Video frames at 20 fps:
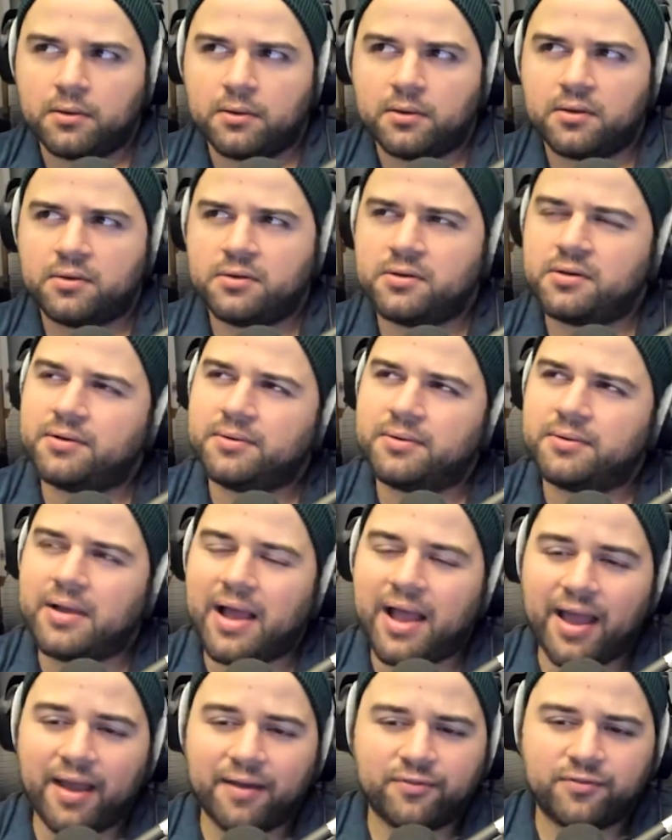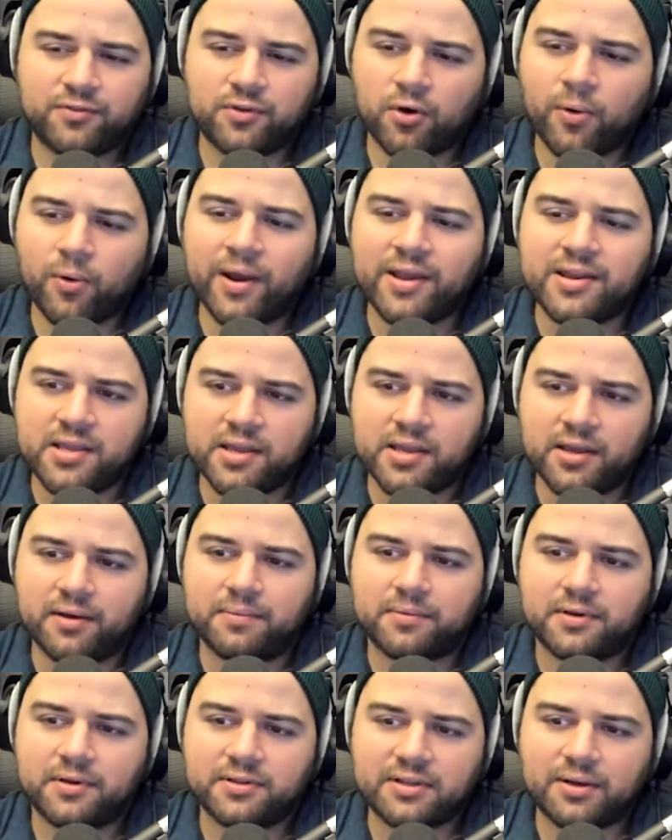I have no idea,
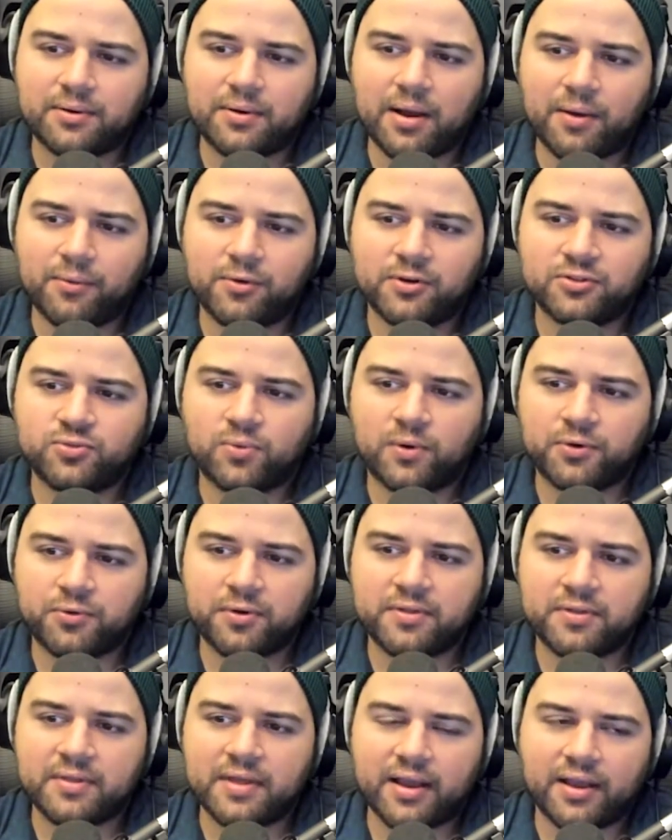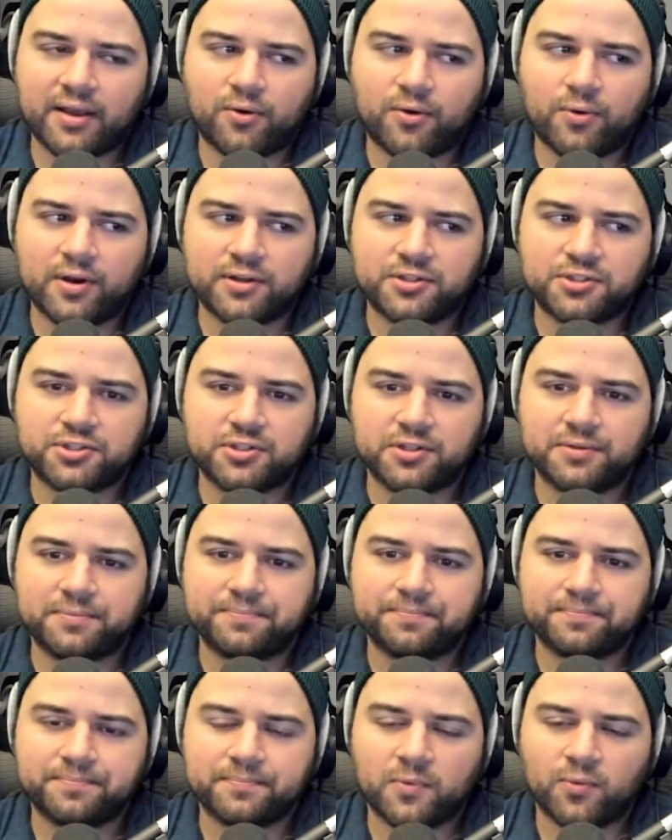because I was wondering that question.
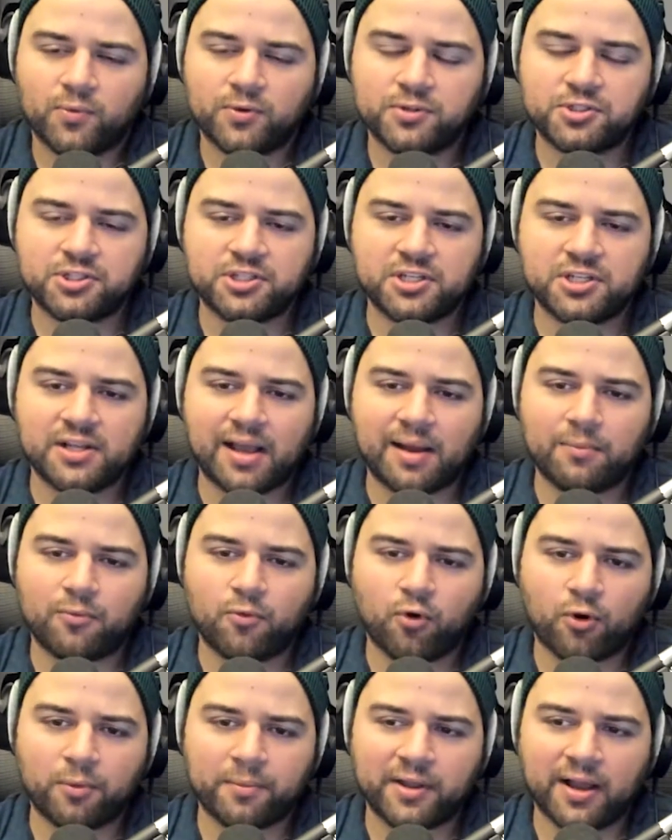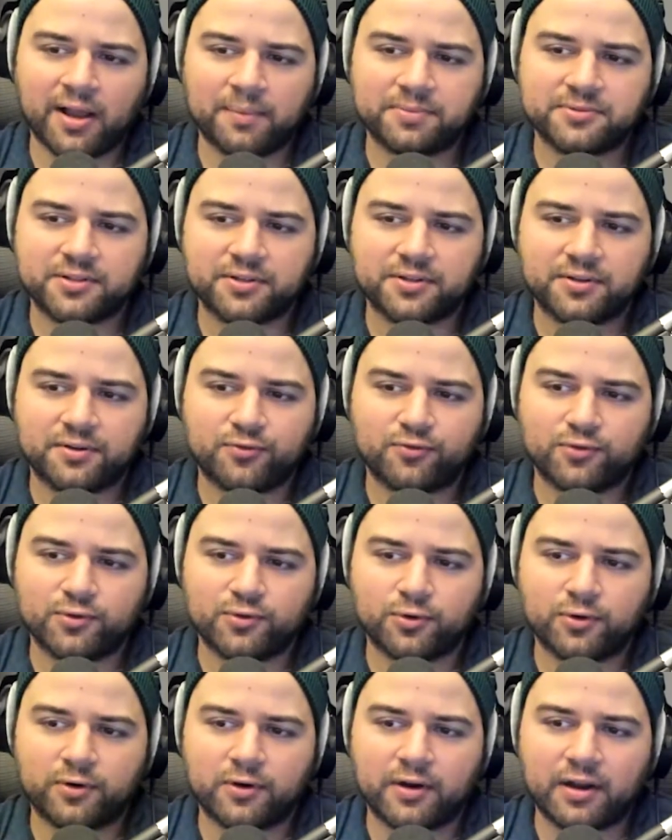I'm warming up to her,
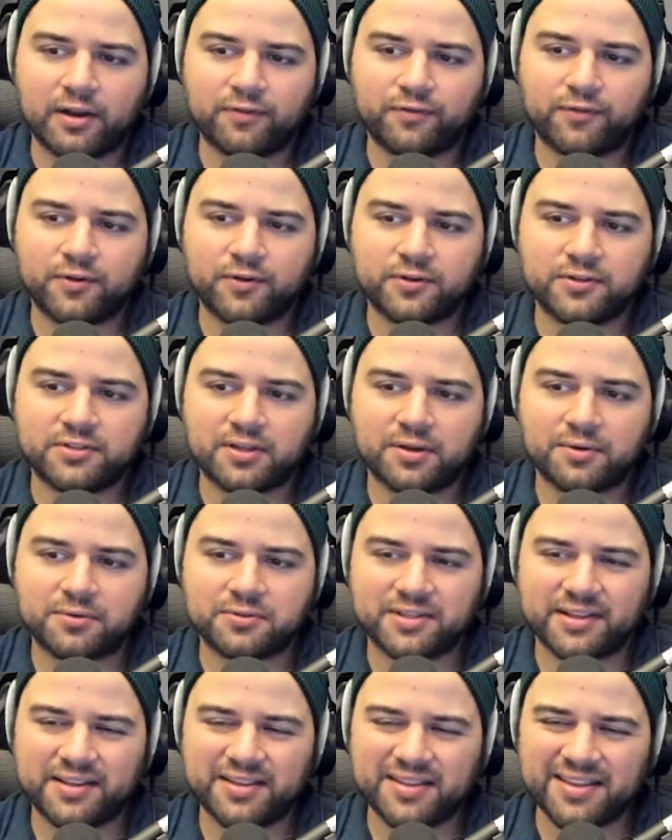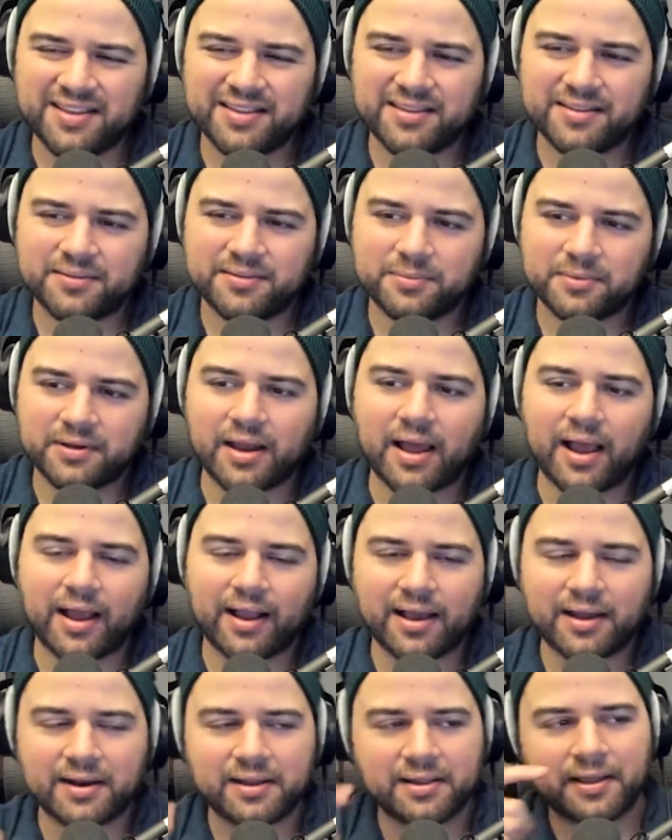Fleur. At first, I was like, but I
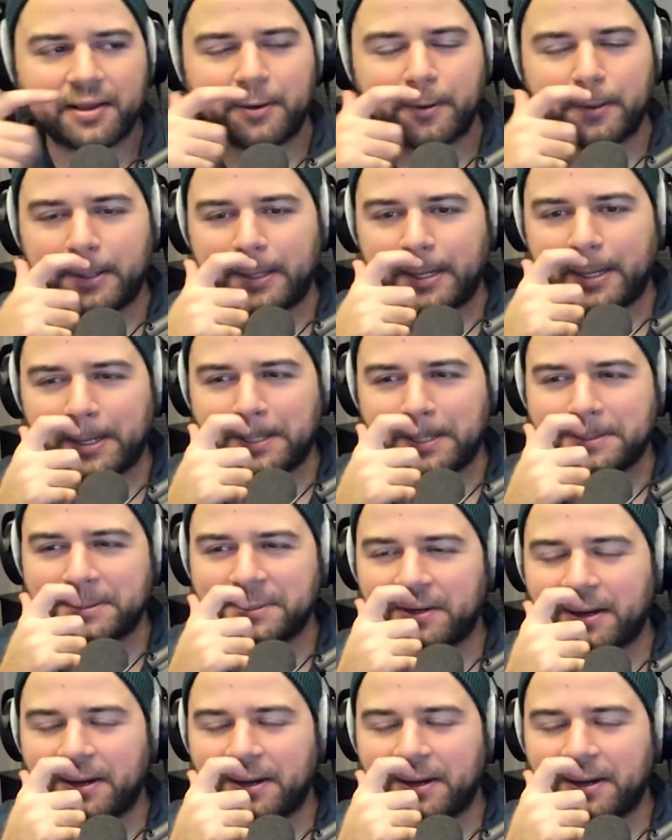kind of like her character.